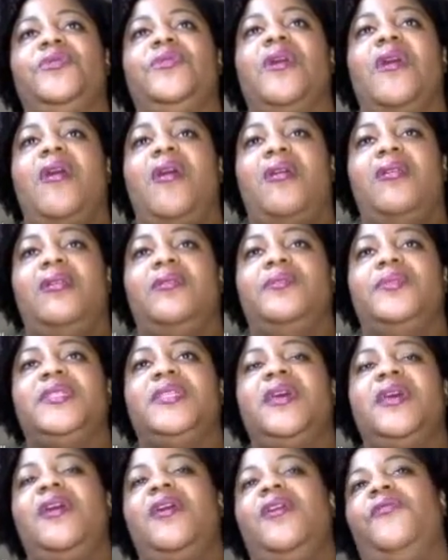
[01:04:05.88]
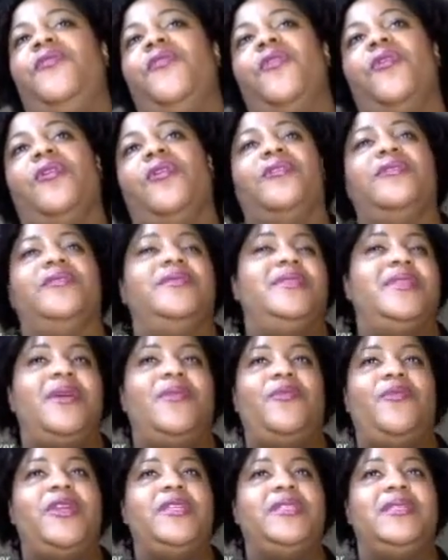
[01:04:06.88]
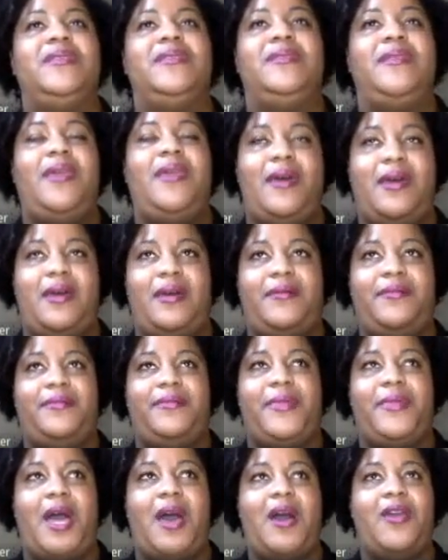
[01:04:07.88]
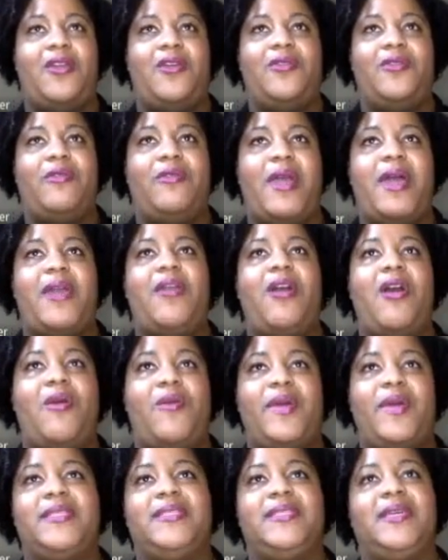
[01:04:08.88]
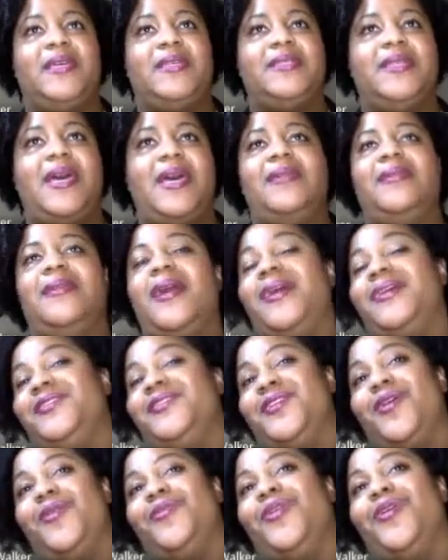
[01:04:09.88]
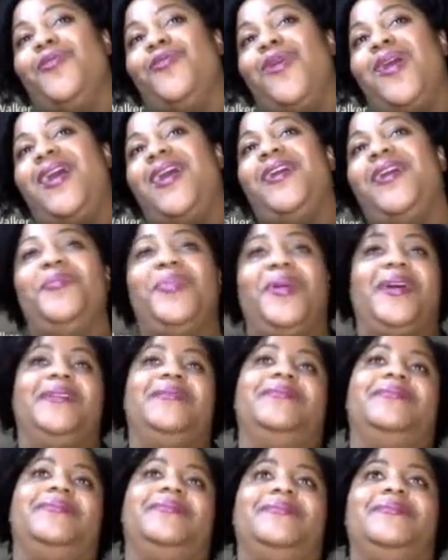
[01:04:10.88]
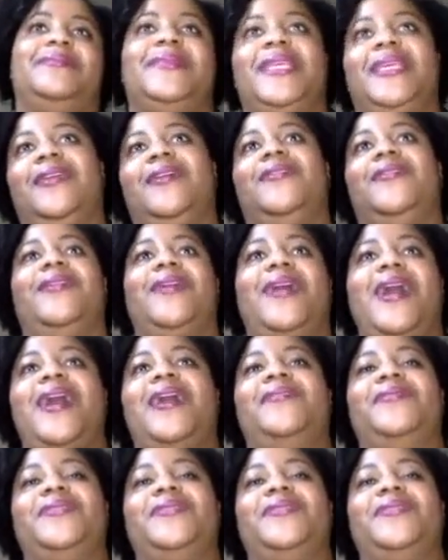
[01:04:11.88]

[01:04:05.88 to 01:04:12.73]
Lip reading: columns. For some reason, Autocrat always does that. I don't know why, but I've